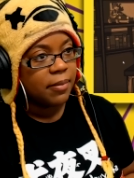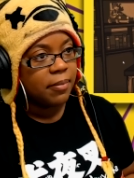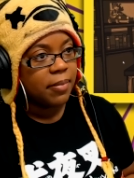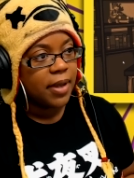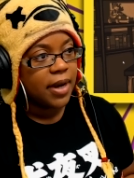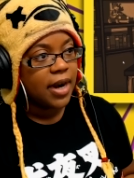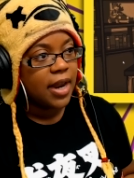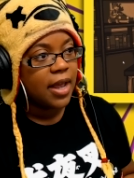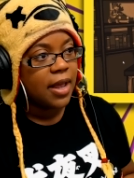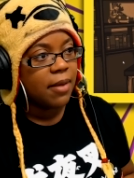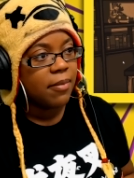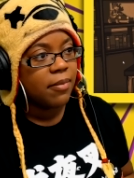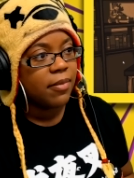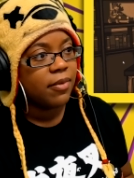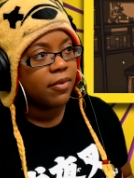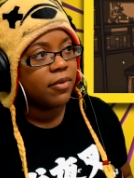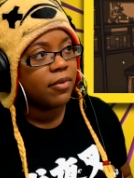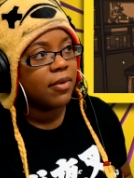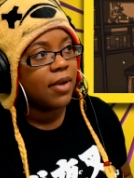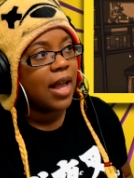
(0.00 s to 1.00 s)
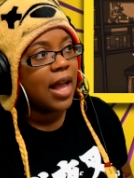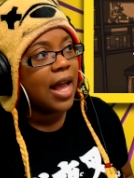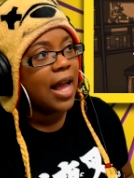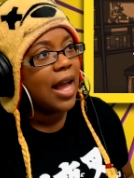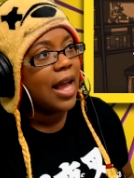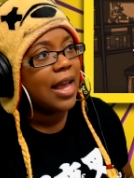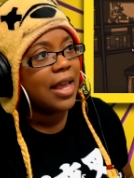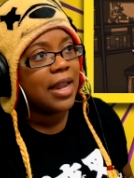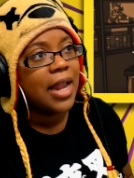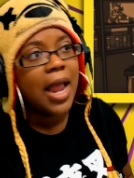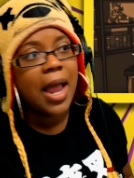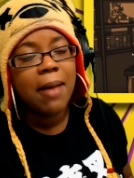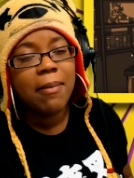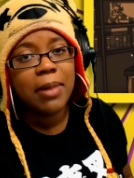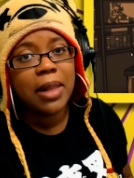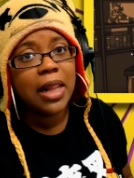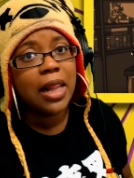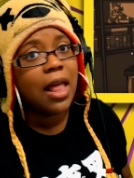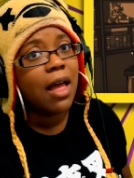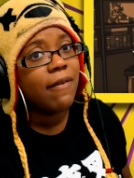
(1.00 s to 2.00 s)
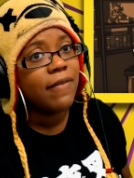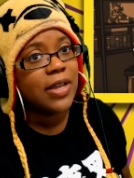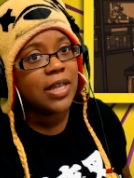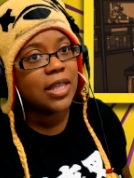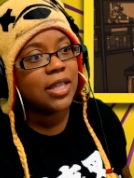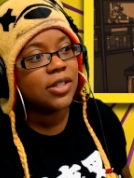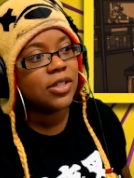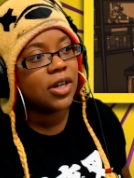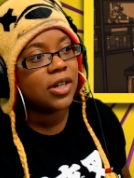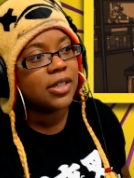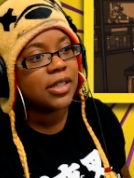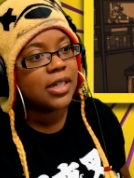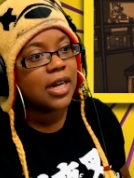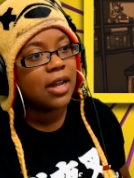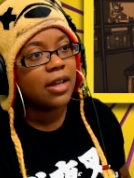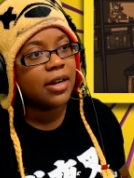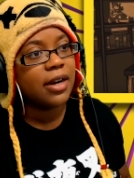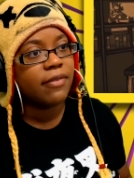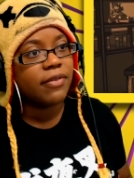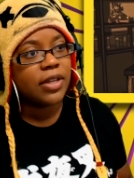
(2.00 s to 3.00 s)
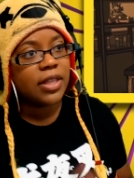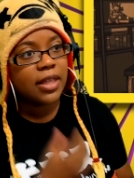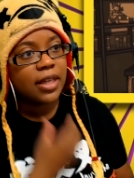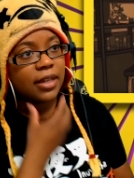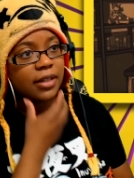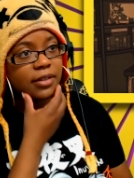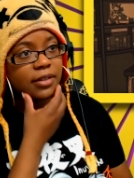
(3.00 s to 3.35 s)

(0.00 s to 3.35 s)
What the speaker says: But I am loving this art style and everything.